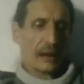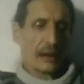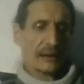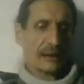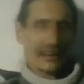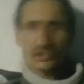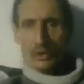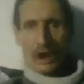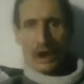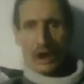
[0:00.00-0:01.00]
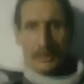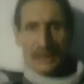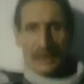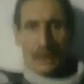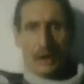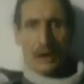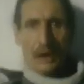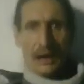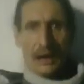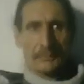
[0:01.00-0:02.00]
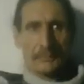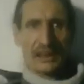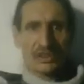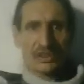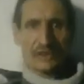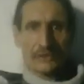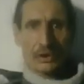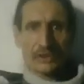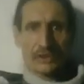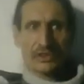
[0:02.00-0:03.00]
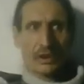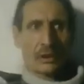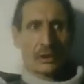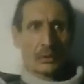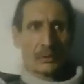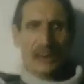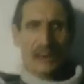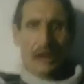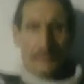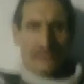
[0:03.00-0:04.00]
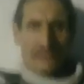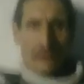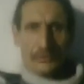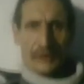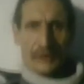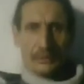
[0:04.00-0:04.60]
national army or a military force, we cannot be sovereign.